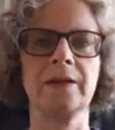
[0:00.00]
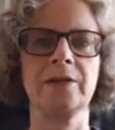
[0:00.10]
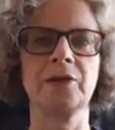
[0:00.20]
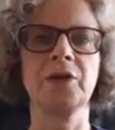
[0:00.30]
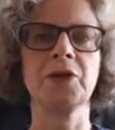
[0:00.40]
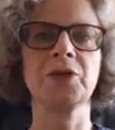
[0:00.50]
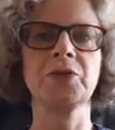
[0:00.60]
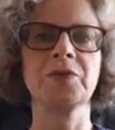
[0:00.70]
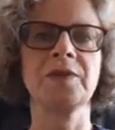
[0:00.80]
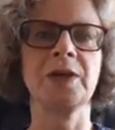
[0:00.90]
The
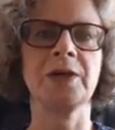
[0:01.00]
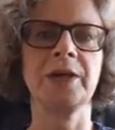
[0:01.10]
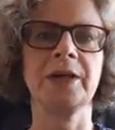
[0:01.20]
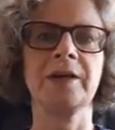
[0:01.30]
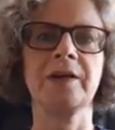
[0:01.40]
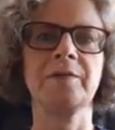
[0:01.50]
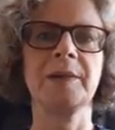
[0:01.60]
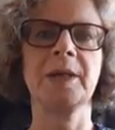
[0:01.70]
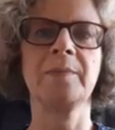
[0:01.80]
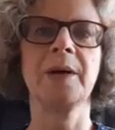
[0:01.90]
Chronicles of Narnia have
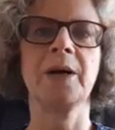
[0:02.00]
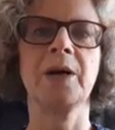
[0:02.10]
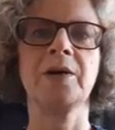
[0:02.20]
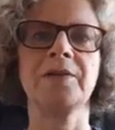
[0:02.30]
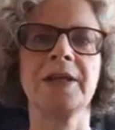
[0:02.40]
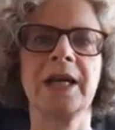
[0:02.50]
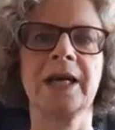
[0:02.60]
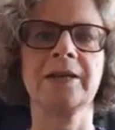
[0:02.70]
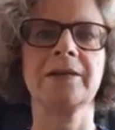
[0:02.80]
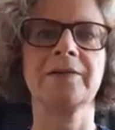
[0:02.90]
become part of the
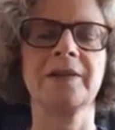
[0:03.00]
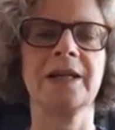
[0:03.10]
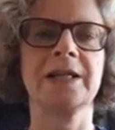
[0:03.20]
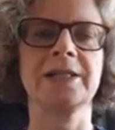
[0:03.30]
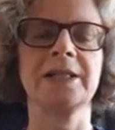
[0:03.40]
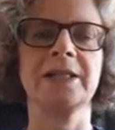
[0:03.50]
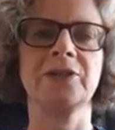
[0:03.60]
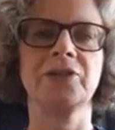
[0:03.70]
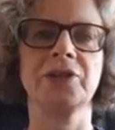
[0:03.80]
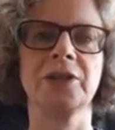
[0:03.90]
canon of classic
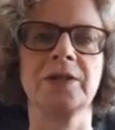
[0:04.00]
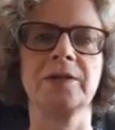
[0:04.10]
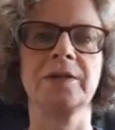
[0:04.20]
literature,